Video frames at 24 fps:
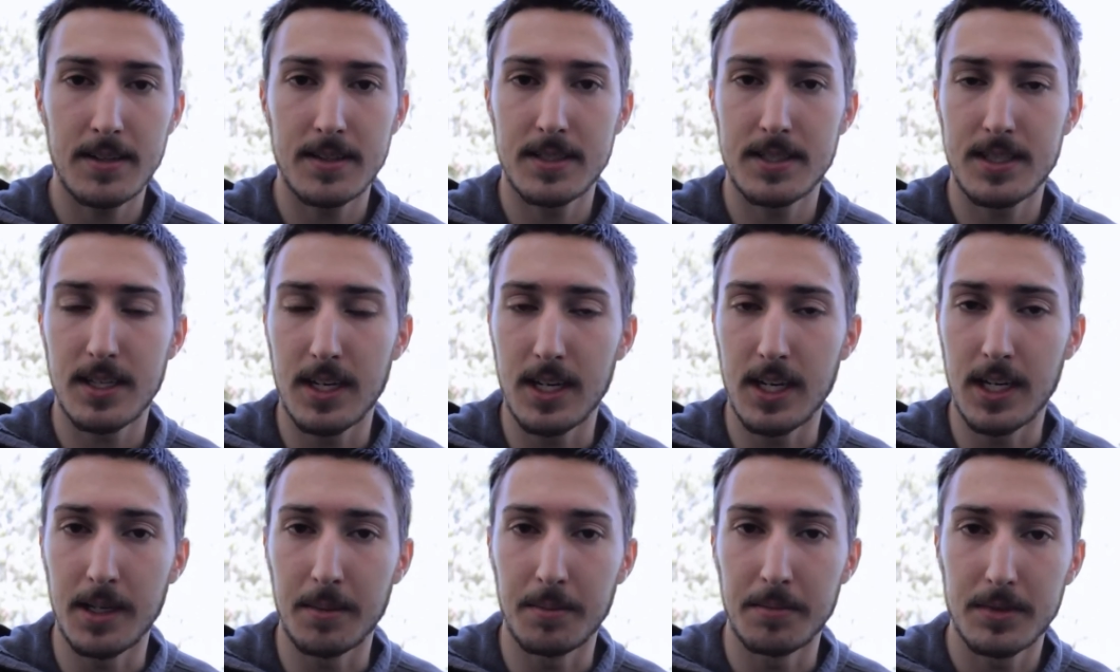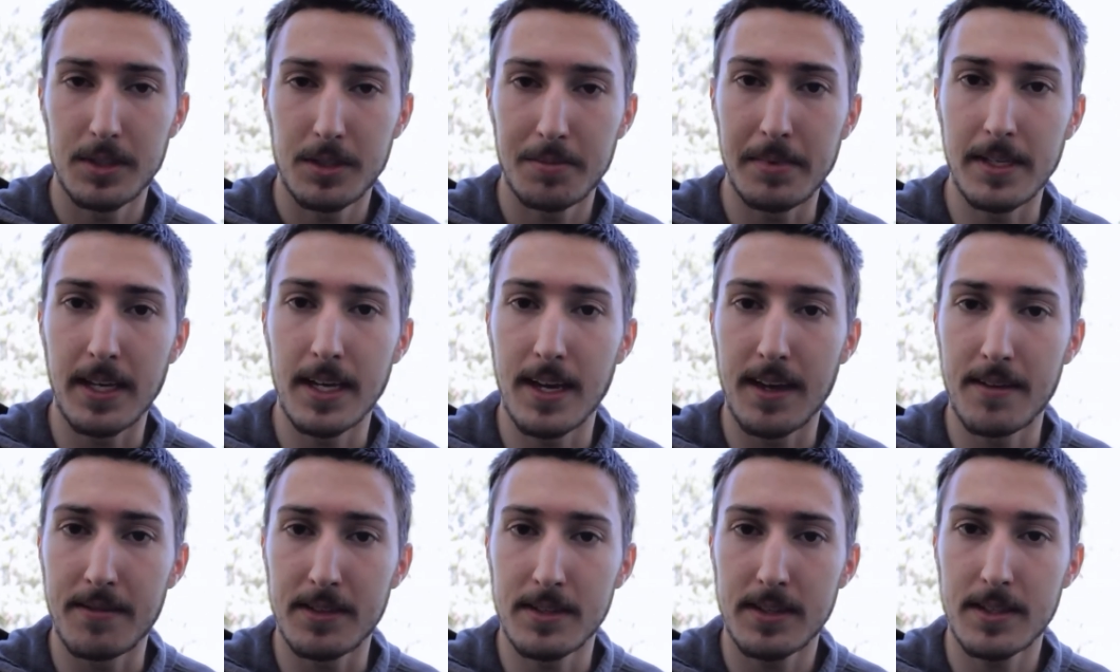the time to be
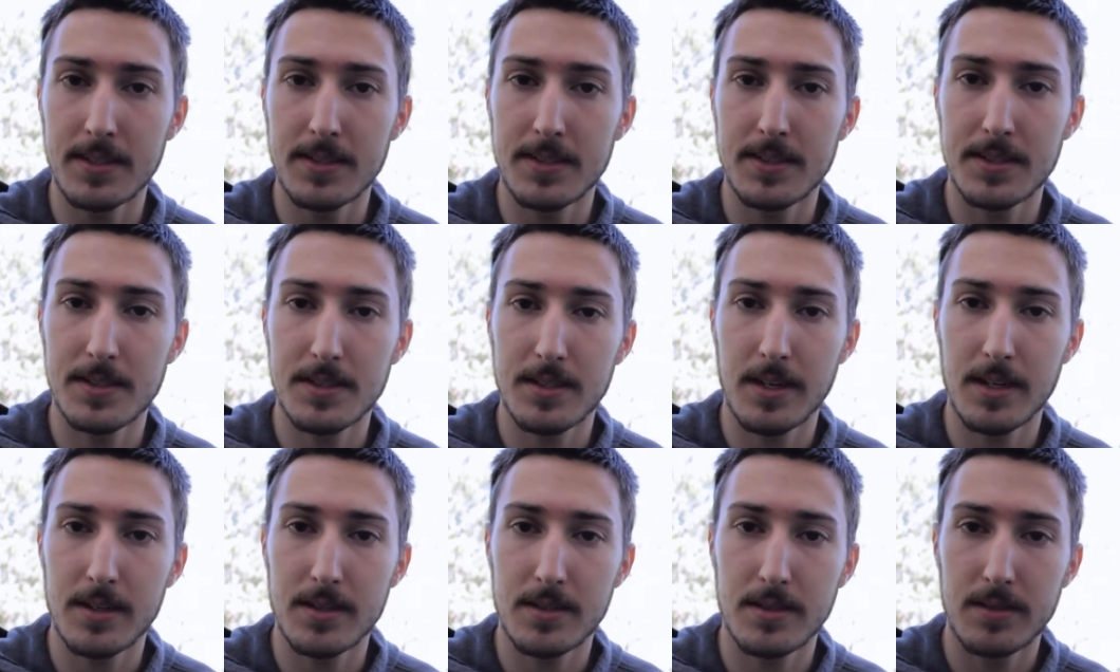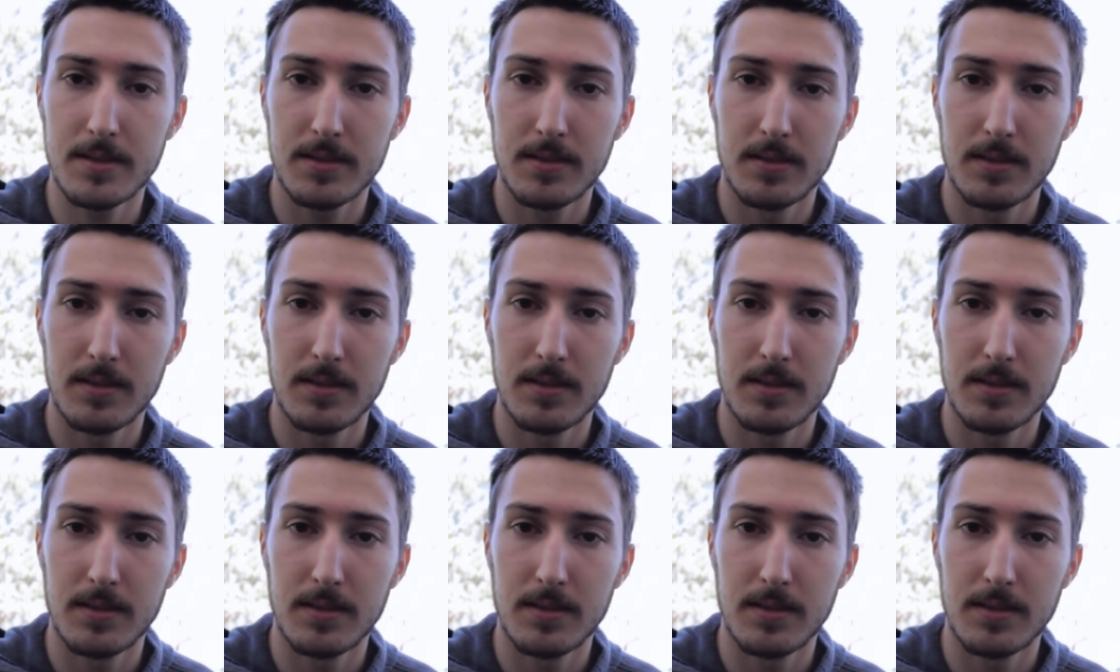having this discussion.